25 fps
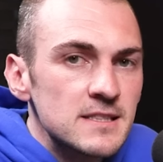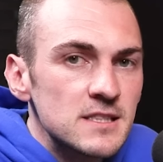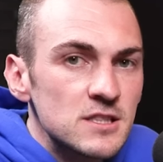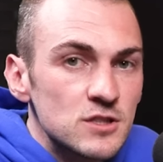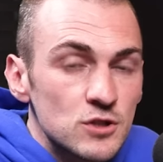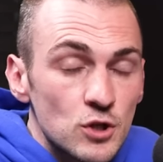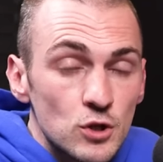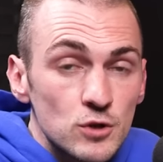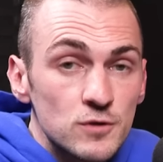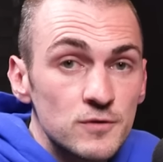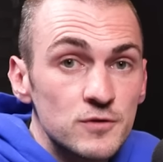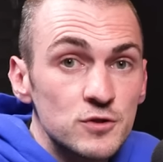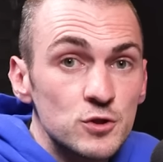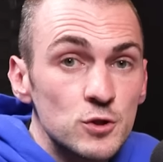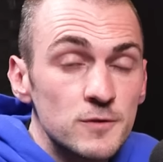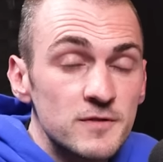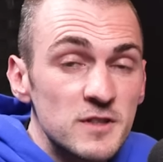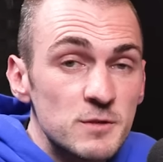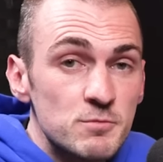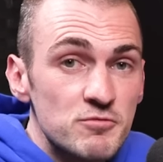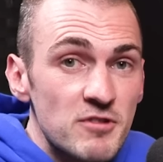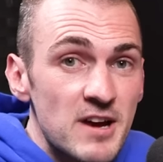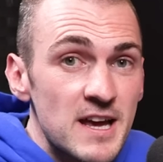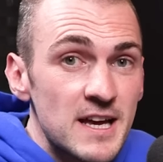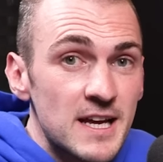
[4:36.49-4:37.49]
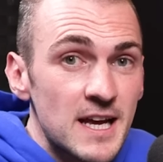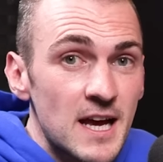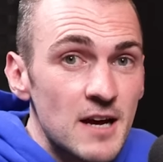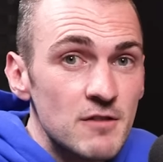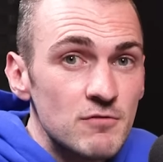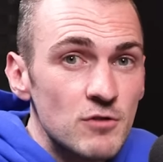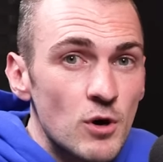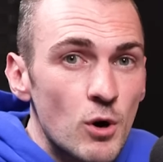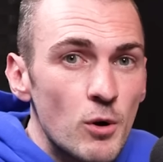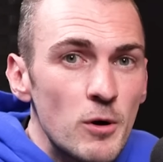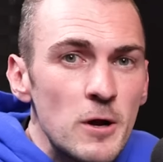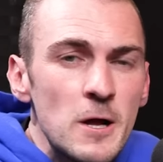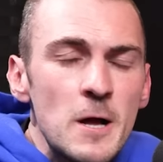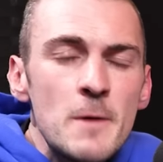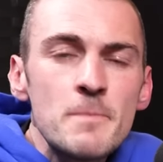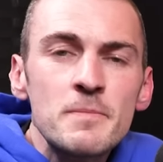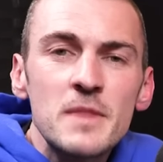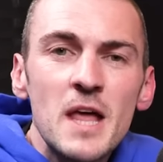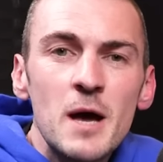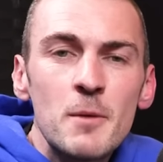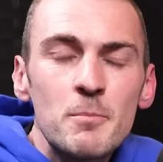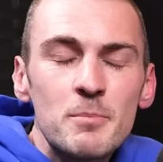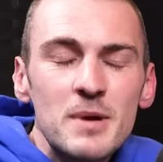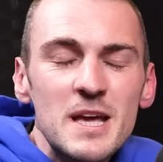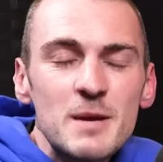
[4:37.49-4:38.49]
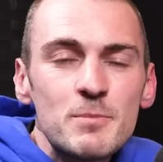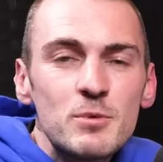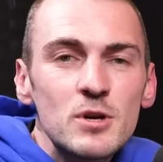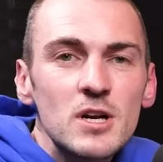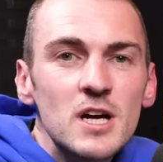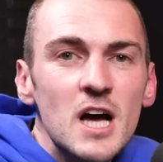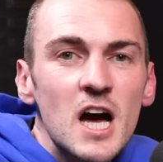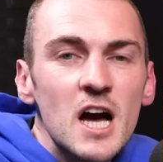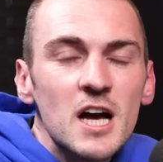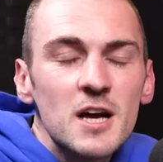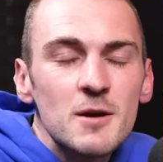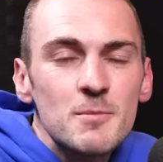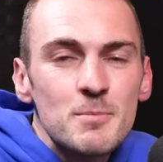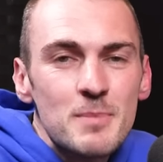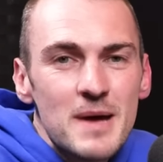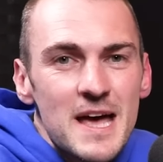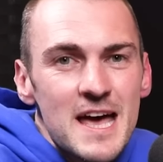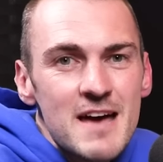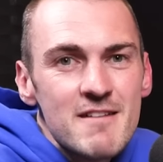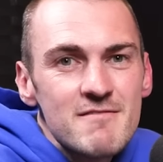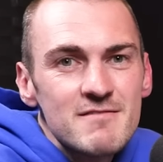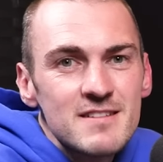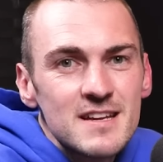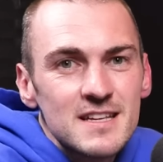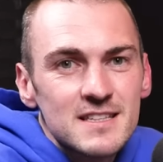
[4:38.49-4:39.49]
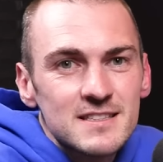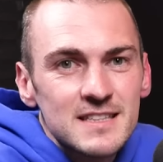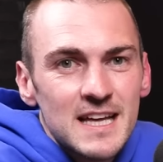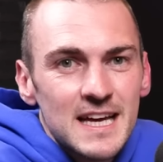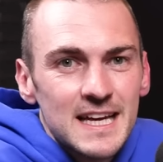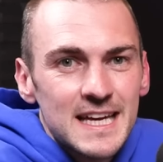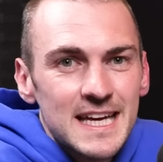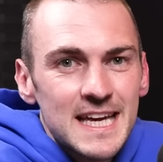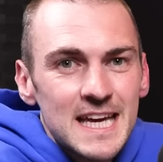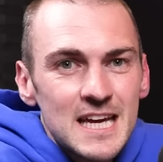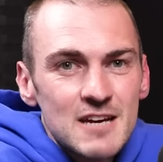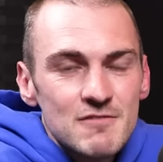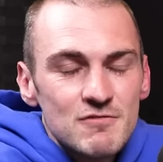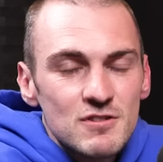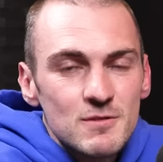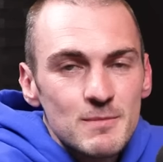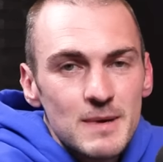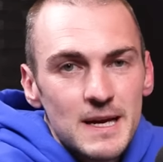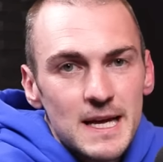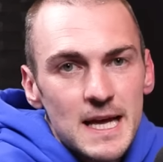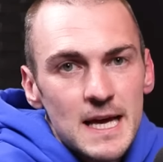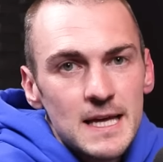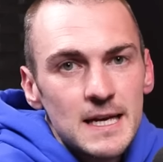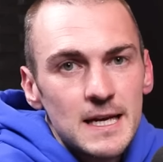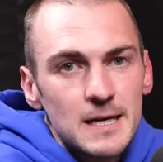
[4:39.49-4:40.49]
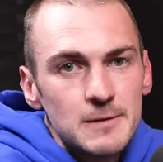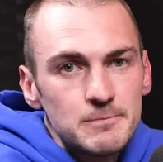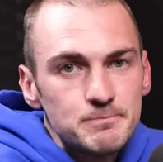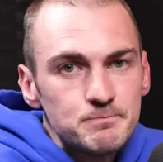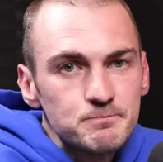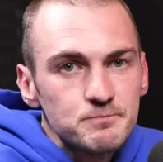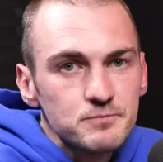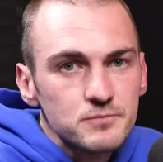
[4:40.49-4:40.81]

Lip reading: It's got sort of his breakout role. And people are comparing it to that Kieran McKenna.